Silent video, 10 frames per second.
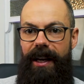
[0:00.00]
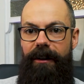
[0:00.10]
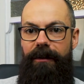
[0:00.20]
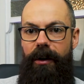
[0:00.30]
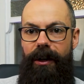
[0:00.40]

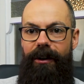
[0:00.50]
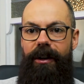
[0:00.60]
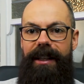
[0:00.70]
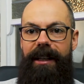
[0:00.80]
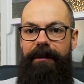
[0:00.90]
here of what you're
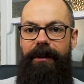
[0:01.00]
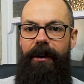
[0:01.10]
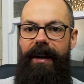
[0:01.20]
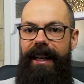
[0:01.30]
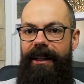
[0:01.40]
looking
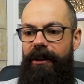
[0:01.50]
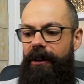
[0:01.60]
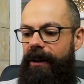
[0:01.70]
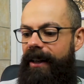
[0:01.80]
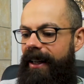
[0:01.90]
for in
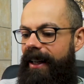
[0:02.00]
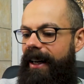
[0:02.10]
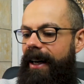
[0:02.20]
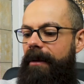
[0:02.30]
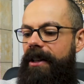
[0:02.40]
your
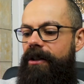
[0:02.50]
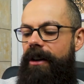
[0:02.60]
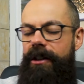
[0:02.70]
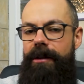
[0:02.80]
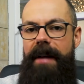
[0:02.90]
um,
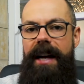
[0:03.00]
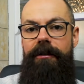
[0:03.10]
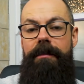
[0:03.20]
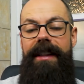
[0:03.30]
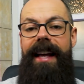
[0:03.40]
instruction
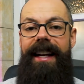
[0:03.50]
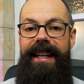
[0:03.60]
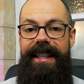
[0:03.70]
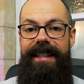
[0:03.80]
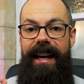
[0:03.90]
manual, but that
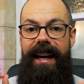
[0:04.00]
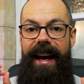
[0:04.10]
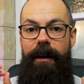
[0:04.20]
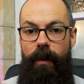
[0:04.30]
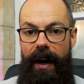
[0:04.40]
is
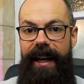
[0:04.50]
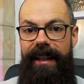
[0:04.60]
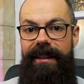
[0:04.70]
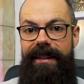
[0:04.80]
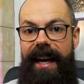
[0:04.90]
a
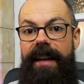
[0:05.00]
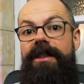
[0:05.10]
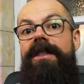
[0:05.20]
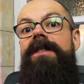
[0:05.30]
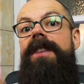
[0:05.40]
way to
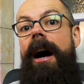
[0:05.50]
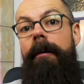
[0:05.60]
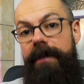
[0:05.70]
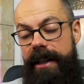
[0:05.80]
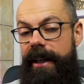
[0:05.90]
test
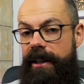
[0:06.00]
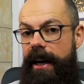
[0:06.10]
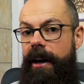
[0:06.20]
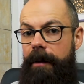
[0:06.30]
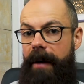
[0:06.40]
some
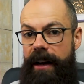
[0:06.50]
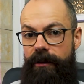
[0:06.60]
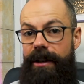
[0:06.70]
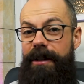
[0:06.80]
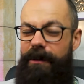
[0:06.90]
DJI
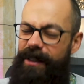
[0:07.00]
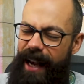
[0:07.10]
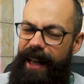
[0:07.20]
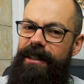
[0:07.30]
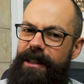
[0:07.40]
batteries,
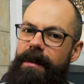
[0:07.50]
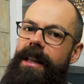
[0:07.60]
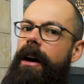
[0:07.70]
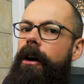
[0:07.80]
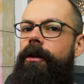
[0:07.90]
tends to
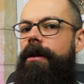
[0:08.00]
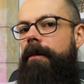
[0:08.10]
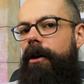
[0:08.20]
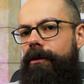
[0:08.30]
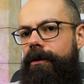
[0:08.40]
be the older
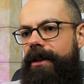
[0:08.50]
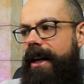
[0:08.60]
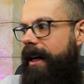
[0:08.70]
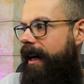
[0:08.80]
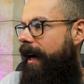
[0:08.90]
models.
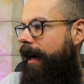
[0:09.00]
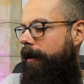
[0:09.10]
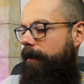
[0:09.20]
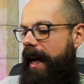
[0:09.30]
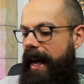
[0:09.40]

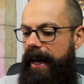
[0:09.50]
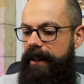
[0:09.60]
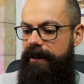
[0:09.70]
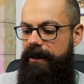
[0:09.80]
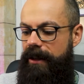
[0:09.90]
Um,
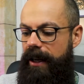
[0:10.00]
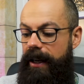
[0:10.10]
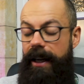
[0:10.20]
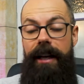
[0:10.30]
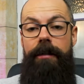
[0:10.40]
and
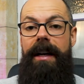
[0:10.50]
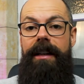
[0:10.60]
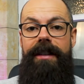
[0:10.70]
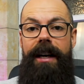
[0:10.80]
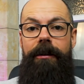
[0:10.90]
uh, yeah, you'll be
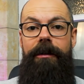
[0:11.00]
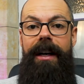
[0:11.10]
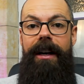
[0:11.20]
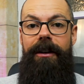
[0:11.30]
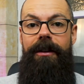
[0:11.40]
able to tell
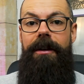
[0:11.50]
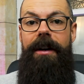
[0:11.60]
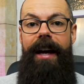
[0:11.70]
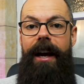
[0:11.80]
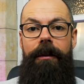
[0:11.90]

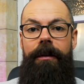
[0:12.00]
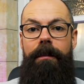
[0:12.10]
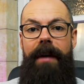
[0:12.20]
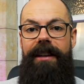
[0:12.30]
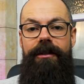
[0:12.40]
the
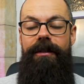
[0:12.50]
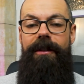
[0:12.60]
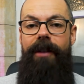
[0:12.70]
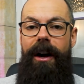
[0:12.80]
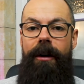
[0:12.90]
health
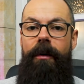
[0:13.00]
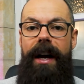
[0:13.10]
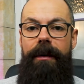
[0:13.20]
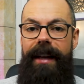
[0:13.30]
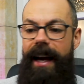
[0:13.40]
battery right
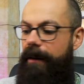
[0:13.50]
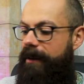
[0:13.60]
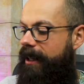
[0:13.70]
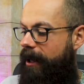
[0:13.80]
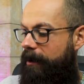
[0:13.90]
away without
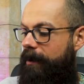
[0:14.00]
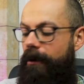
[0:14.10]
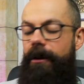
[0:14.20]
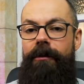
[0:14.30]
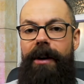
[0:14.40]
having to go
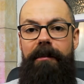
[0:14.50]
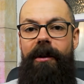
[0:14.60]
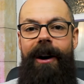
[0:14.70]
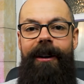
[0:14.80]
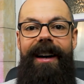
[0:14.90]
through the
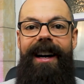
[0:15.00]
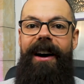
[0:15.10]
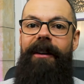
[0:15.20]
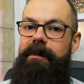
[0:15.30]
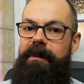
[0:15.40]
rigmarole
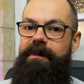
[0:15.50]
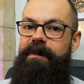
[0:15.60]
of